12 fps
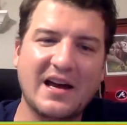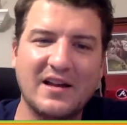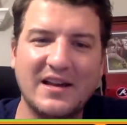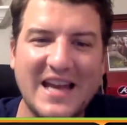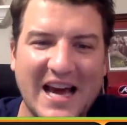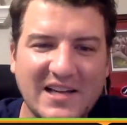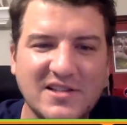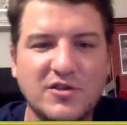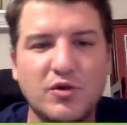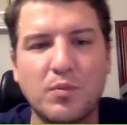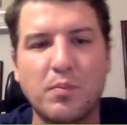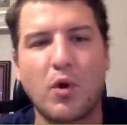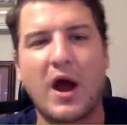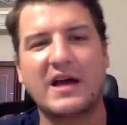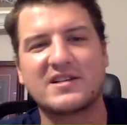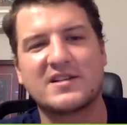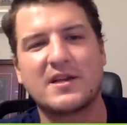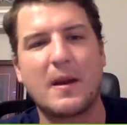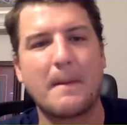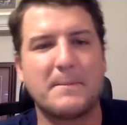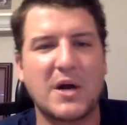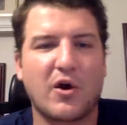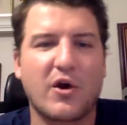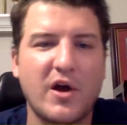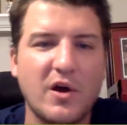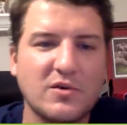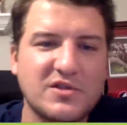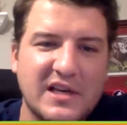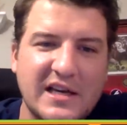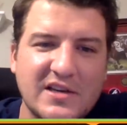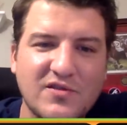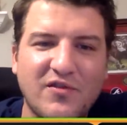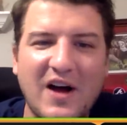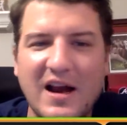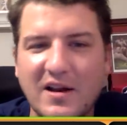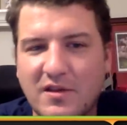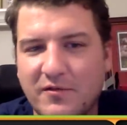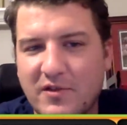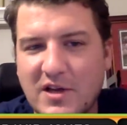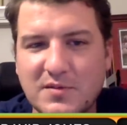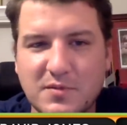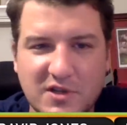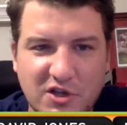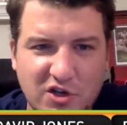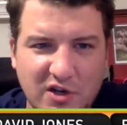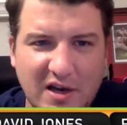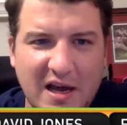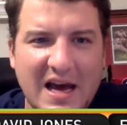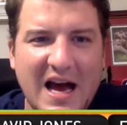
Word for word: next to Braxton Berrios. He is fine at the flex position.